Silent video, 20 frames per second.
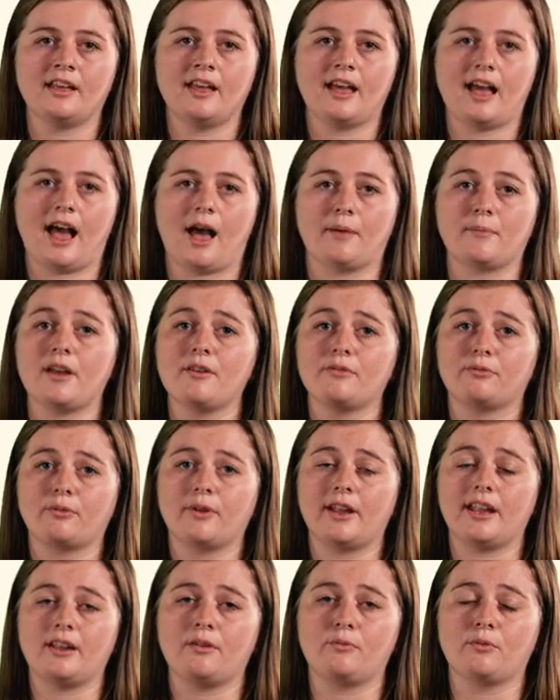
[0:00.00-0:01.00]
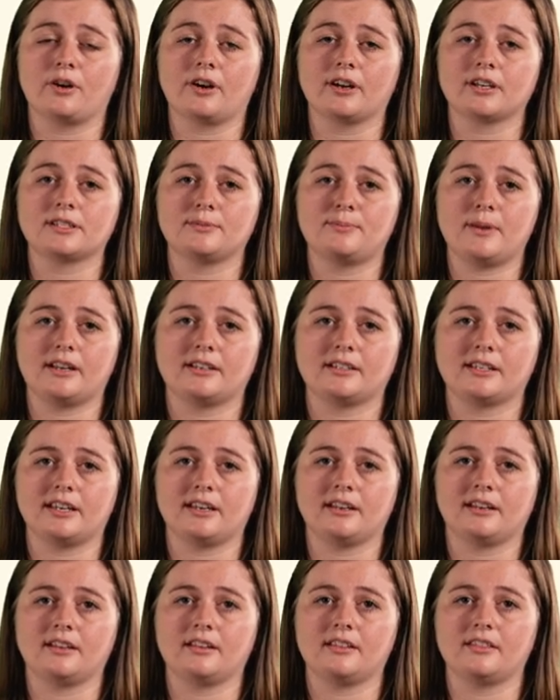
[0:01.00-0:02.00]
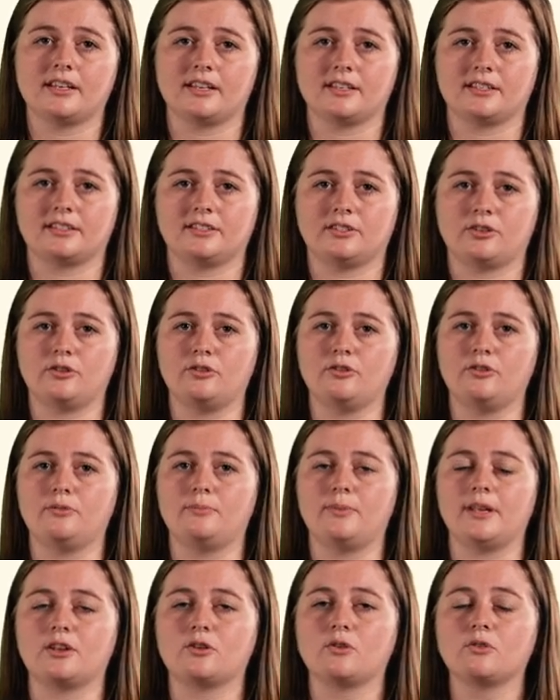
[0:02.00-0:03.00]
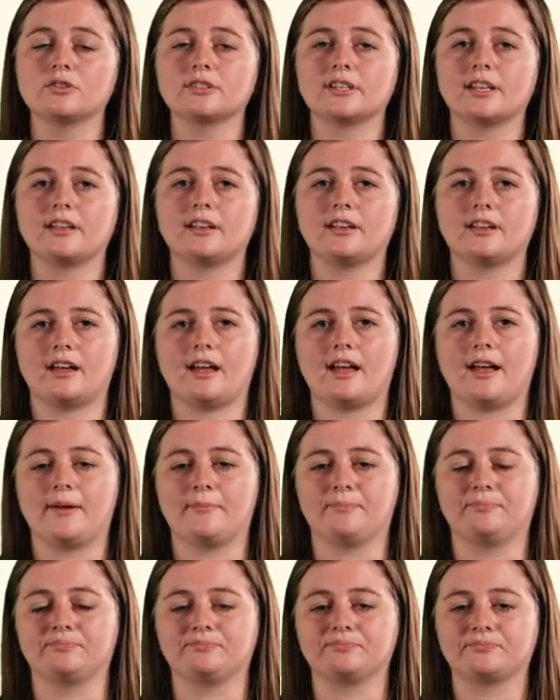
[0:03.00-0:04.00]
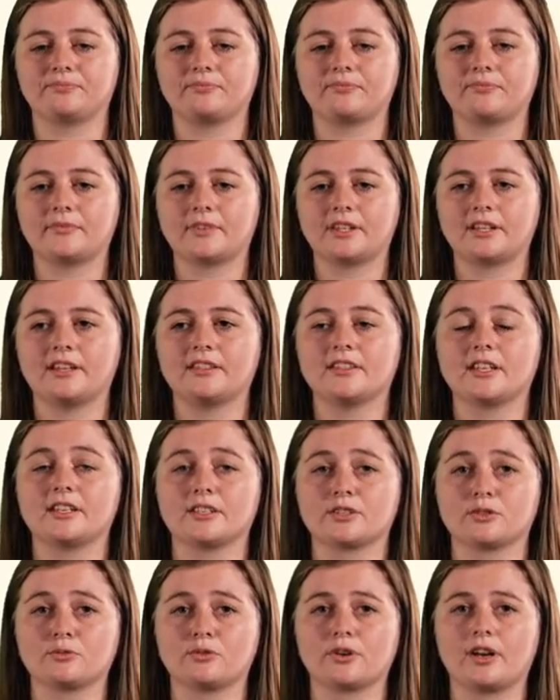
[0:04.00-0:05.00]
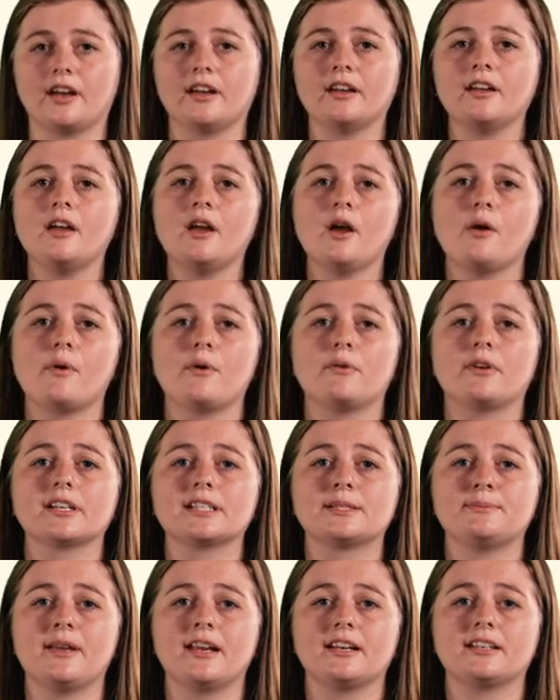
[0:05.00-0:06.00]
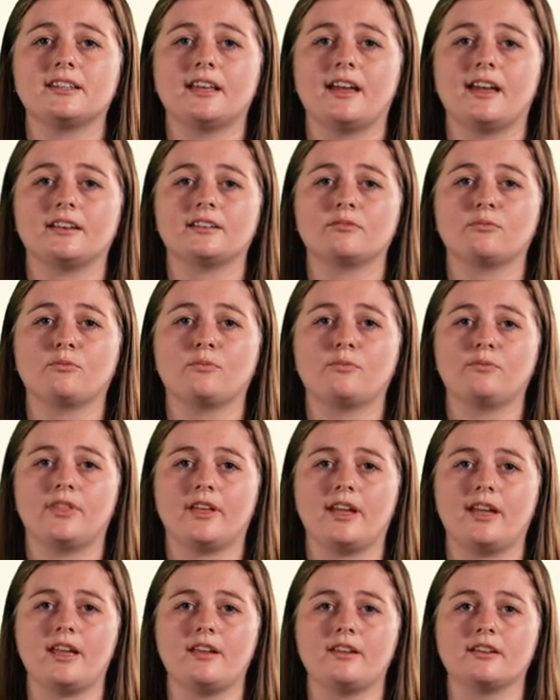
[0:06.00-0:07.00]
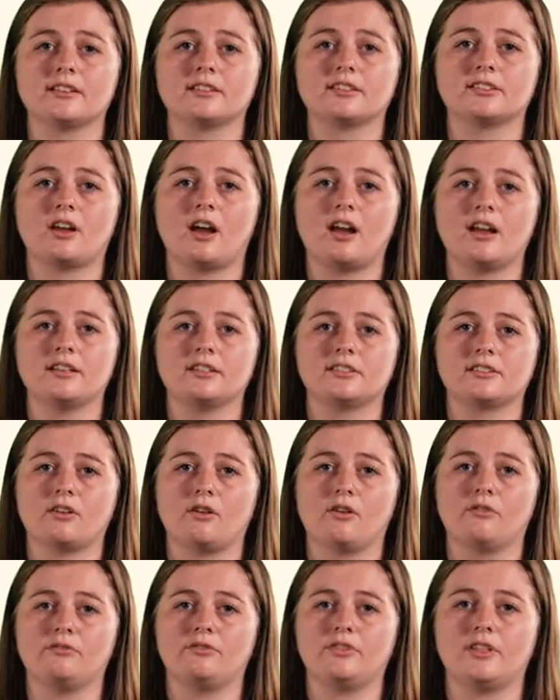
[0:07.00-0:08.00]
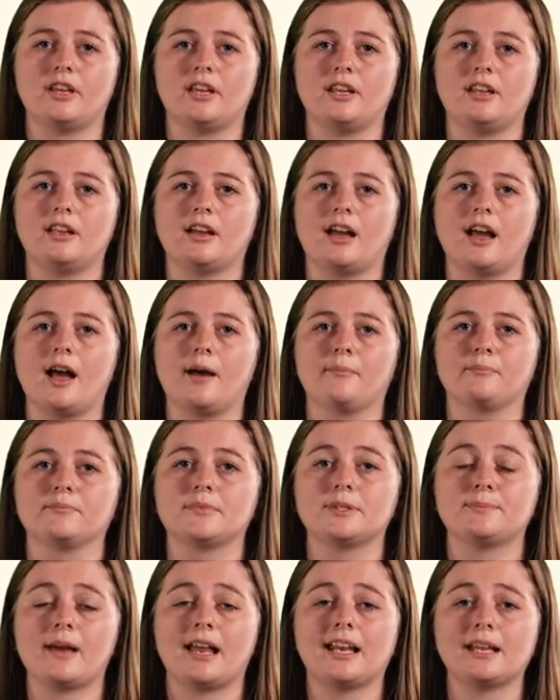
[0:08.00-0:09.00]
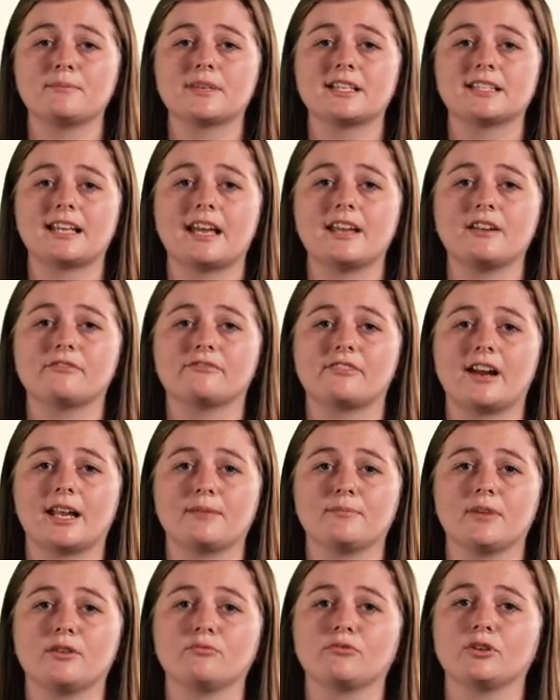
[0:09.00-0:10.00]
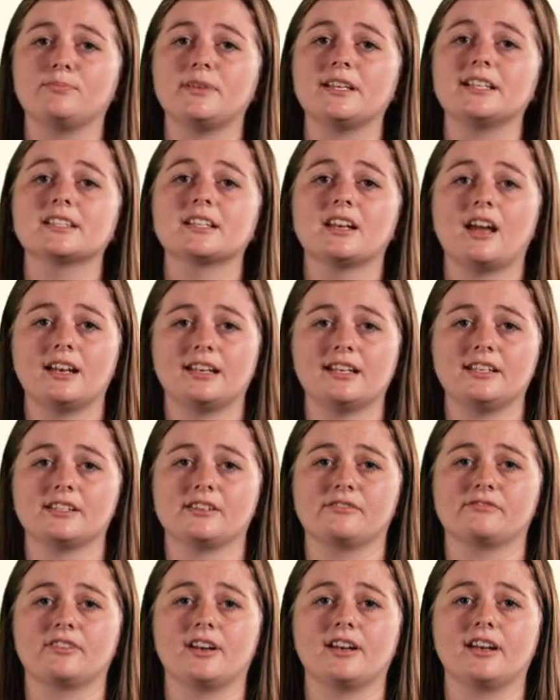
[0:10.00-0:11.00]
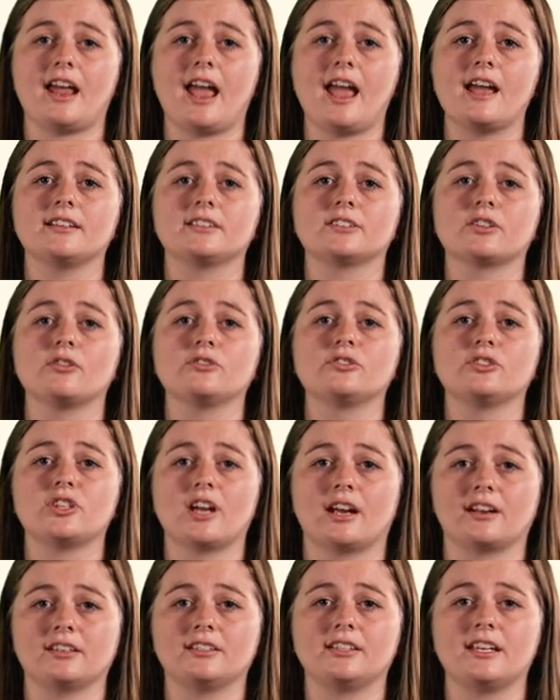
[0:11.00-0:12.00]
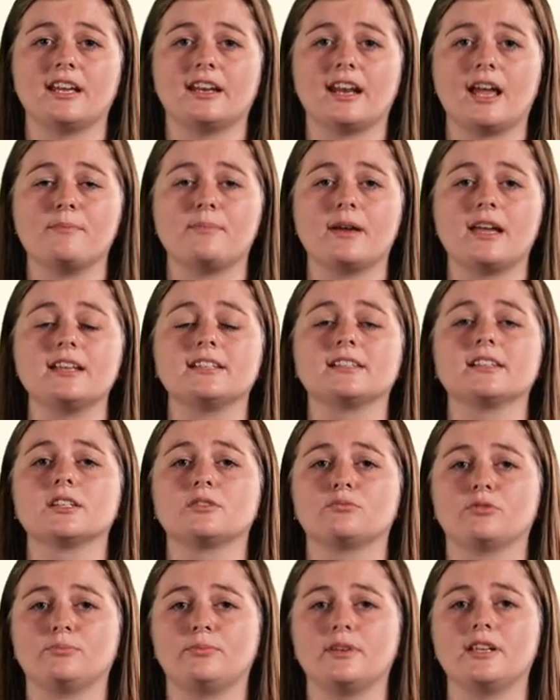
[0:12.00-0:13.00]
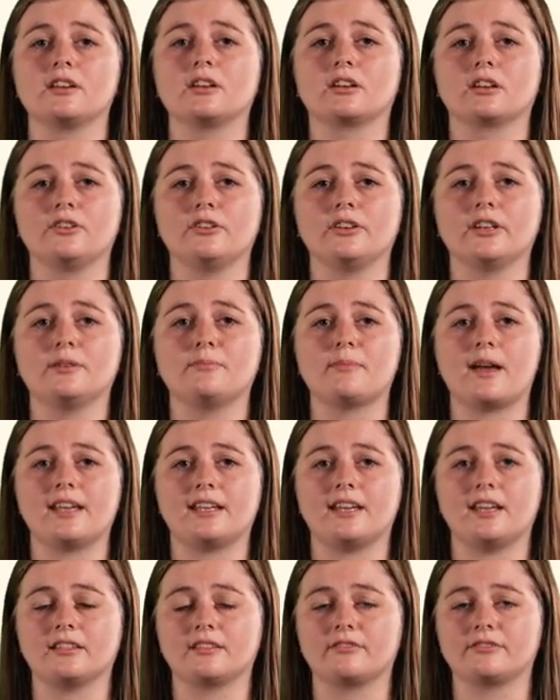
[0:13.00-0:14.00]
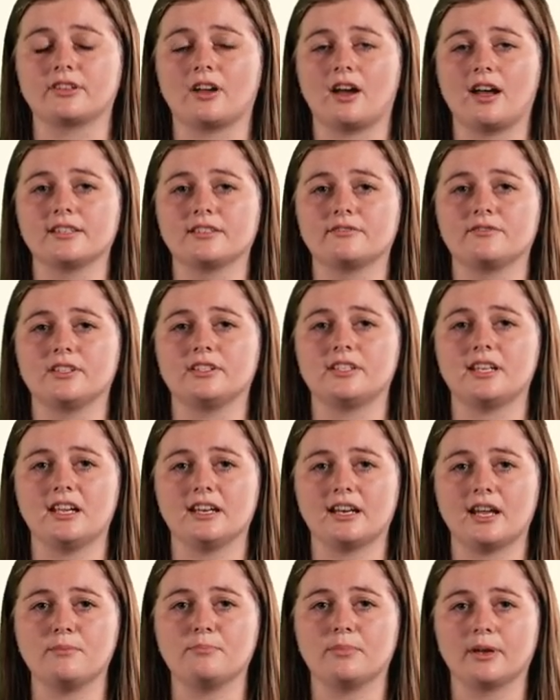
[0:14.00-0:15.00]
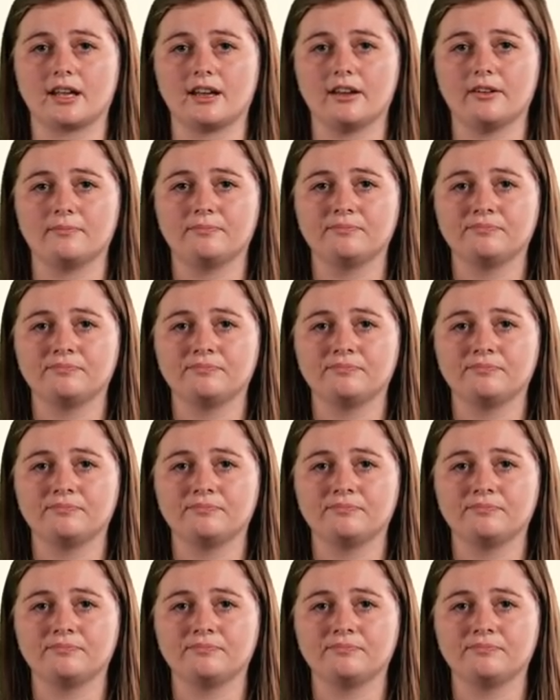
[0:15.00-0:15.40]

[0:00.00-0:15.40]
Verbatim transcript: Um, if we were expecting this to be causing um, the disorder, we would expect that the size of the um, spelling mistake fragment would be slightly different as those junk DNA pieces would be included, making the size of the DNA bigger.